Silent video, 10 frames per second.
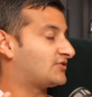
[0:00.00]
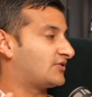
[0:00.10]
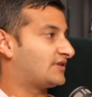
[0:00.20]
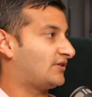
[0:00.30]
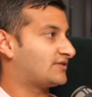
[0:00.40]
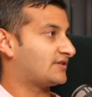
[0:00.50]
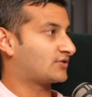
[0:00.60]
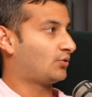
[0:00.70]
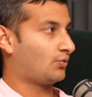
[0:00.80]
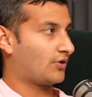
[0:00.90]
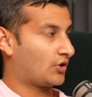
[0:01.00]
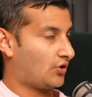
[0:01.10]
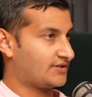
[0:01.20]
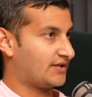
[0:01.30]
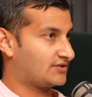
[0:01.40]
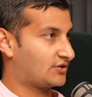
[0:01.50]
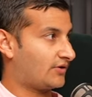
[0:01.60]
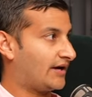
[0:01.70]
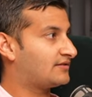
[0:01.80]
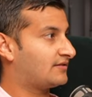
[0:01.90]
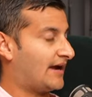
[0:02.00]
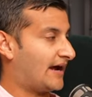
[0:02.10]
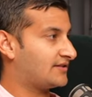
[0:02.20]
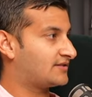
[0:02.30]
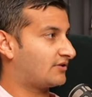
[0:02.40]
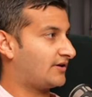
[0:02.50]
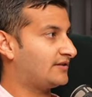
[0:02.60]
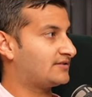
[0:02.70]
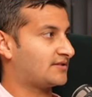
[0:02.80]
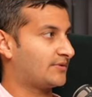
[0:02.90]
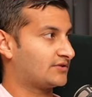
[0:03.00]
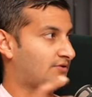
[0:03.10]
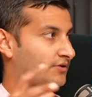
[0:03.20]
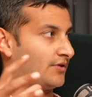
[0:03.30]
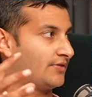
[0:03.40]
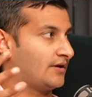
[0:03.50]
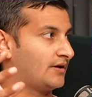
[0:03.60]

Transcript: So it tells us, cool, the content's great, the ads are great, something's wrong on